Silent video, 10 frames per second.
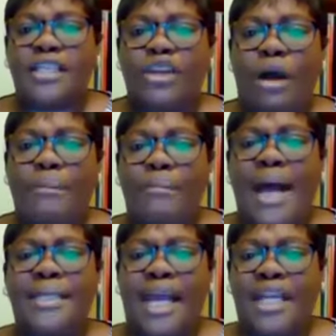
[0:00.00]
is not
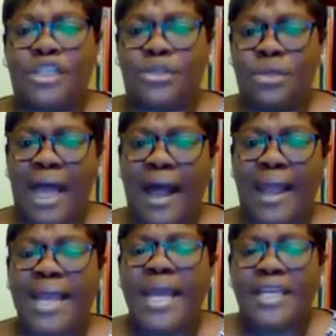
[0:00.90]
man that he should lie,